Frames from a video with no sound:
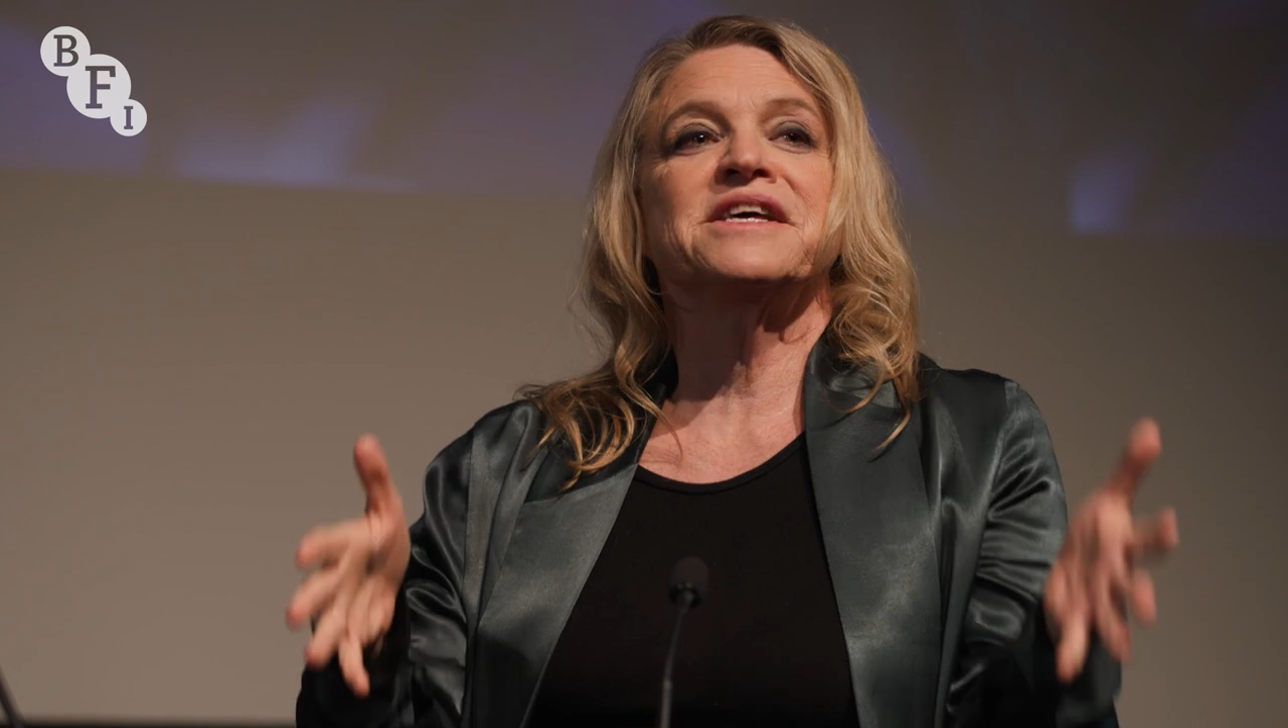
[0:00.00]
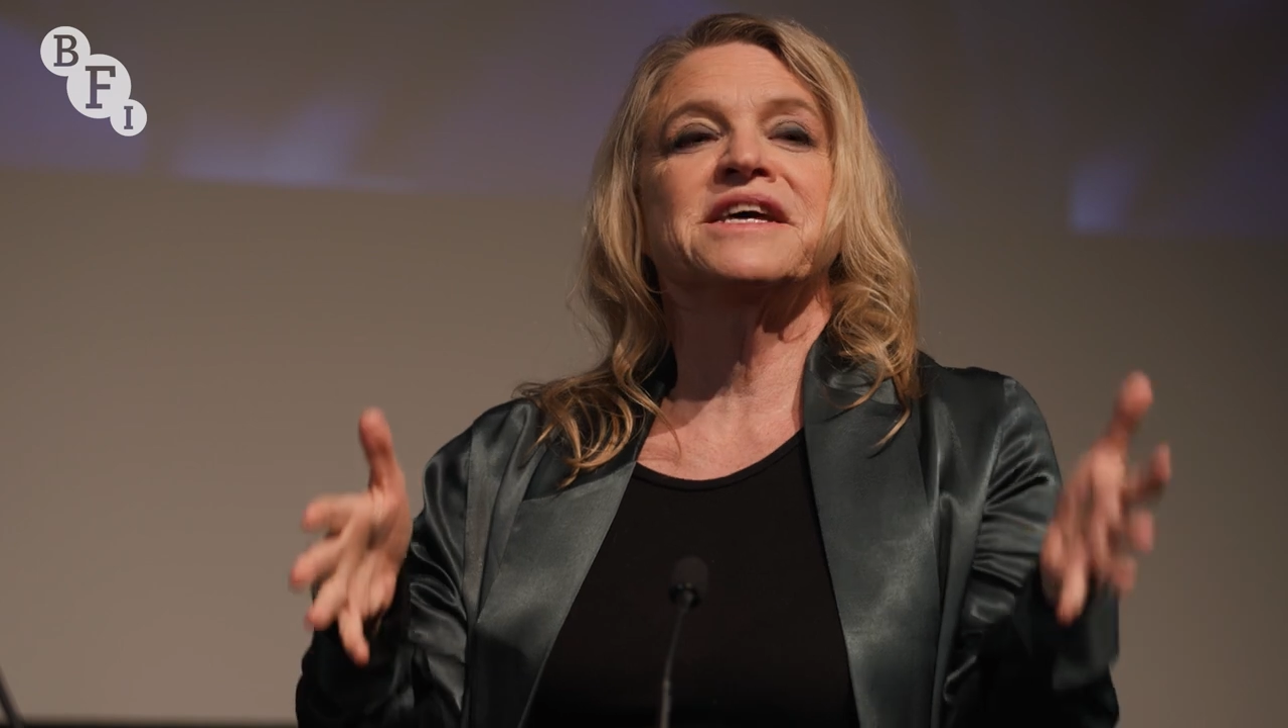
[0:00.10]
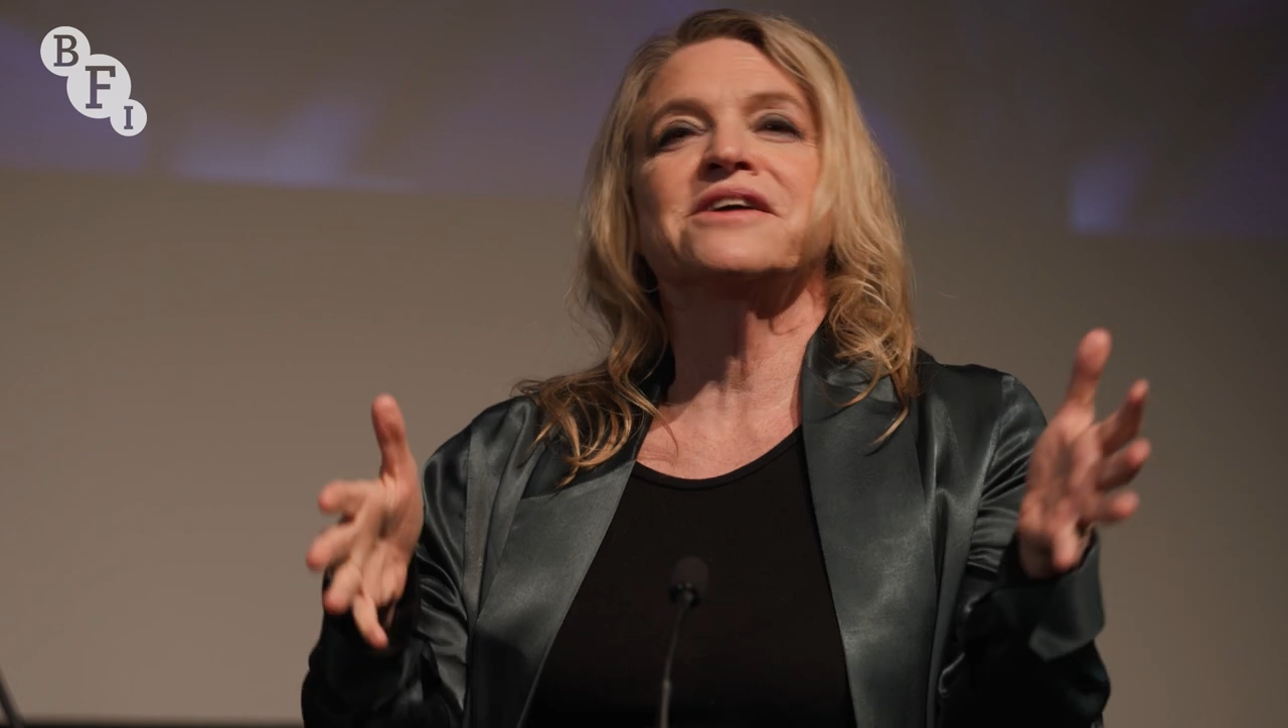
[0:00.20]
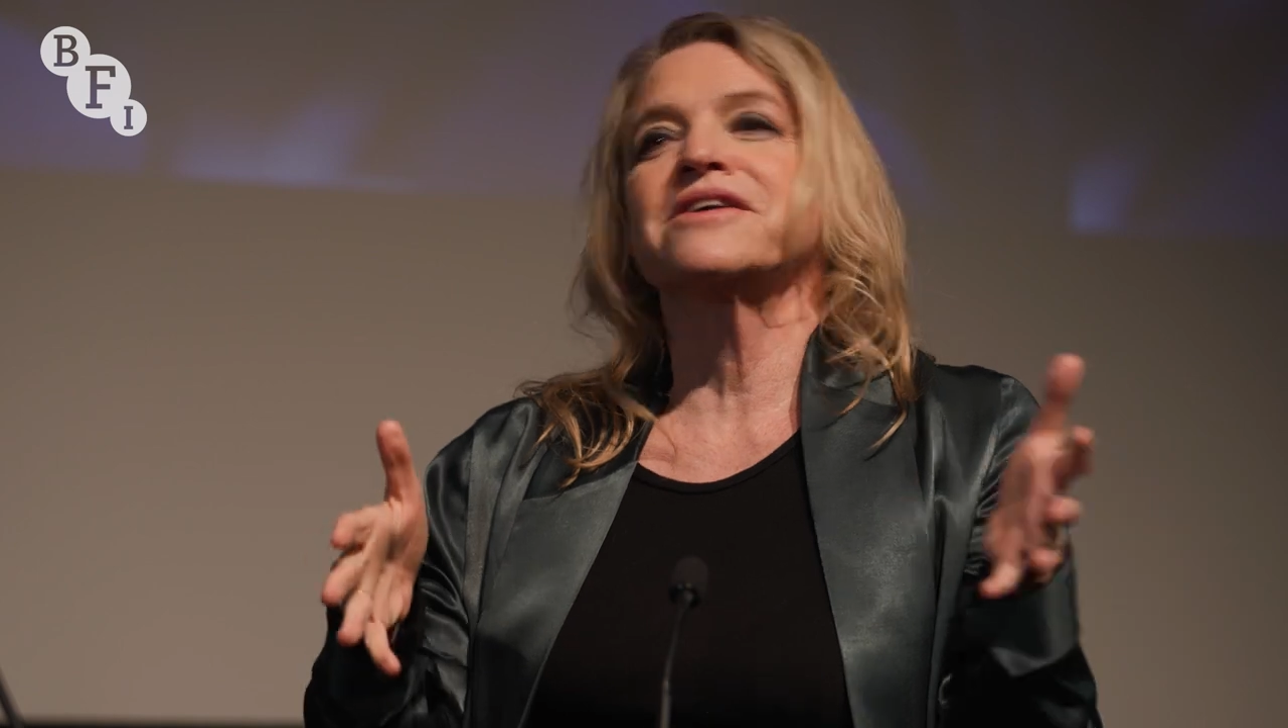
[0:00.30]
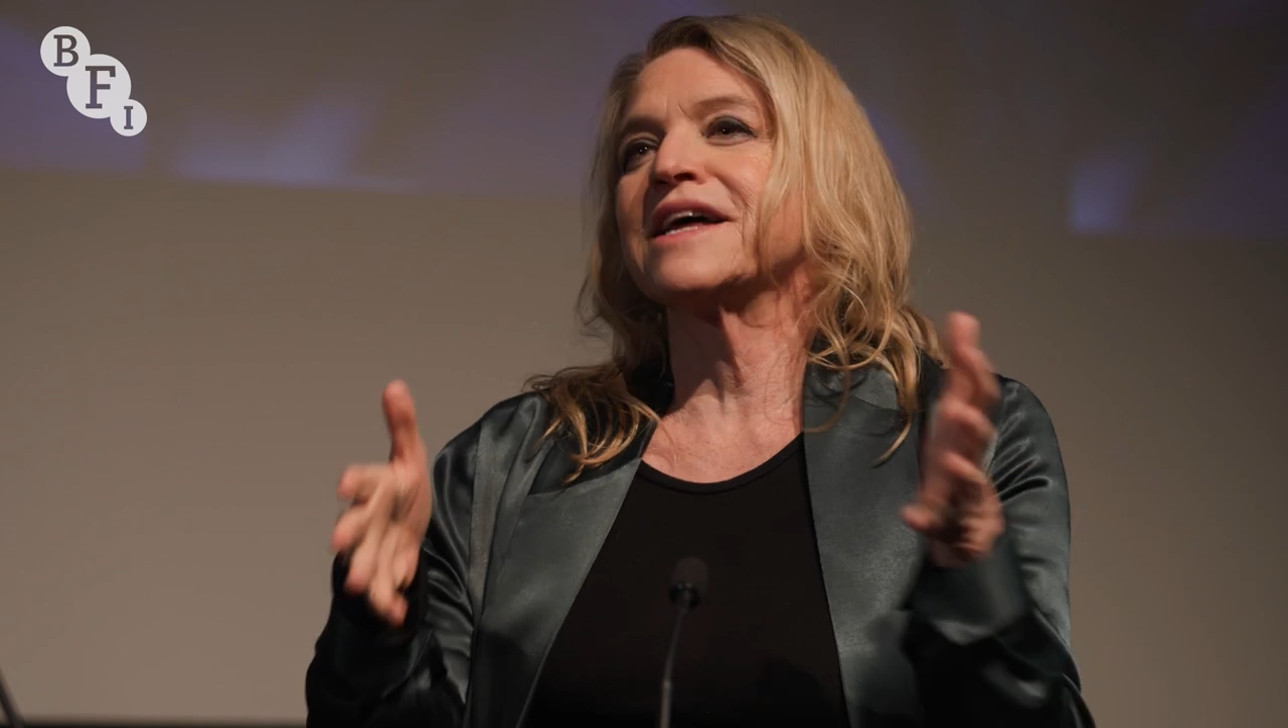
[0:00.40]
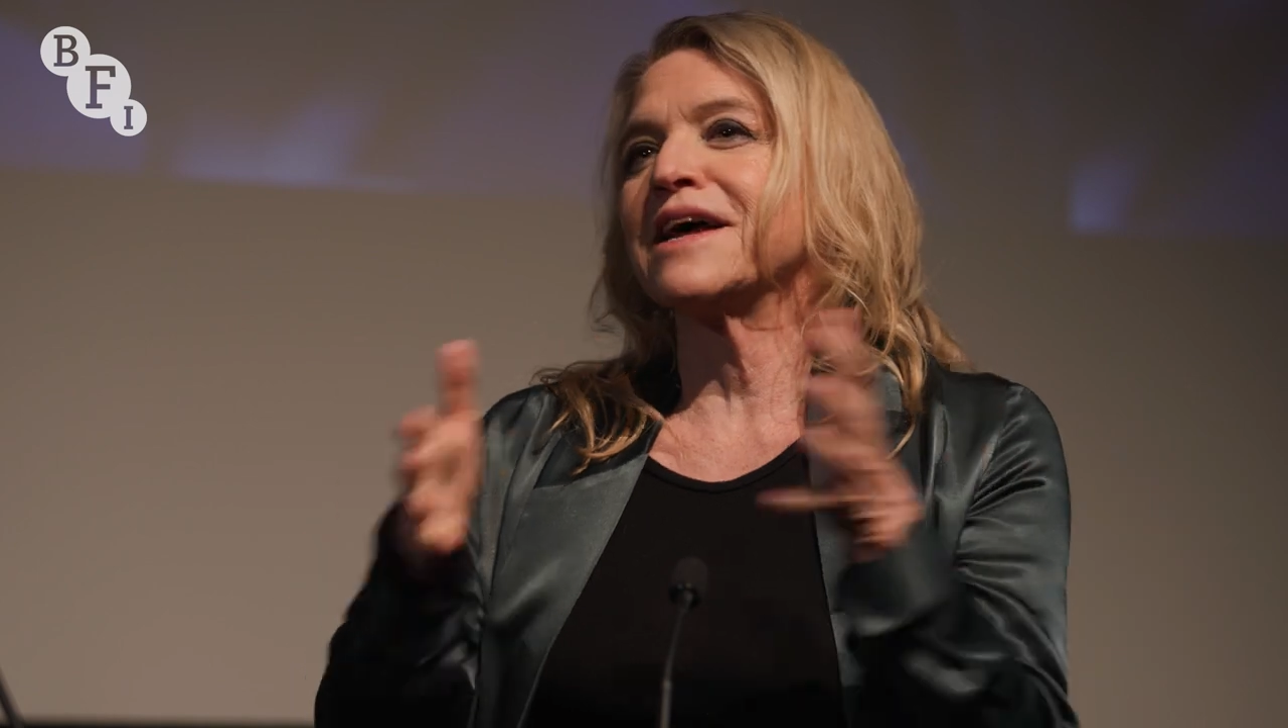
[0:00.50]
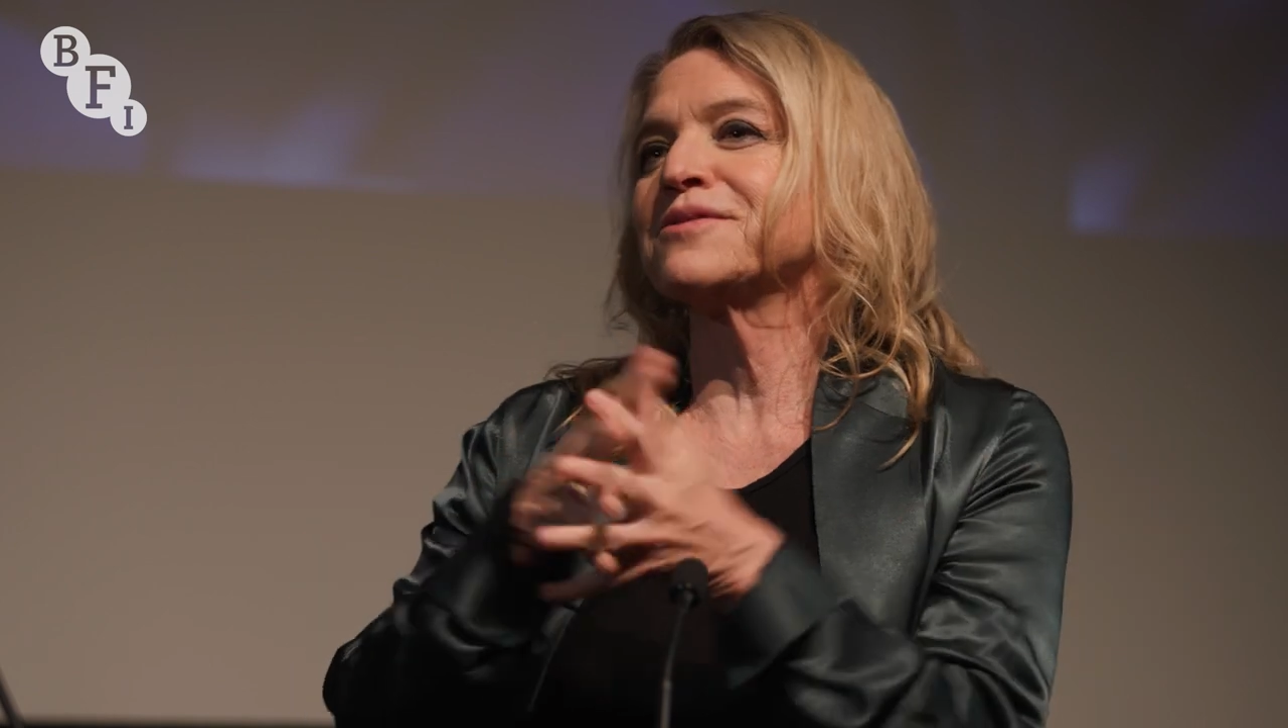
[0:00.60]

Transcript: the internet,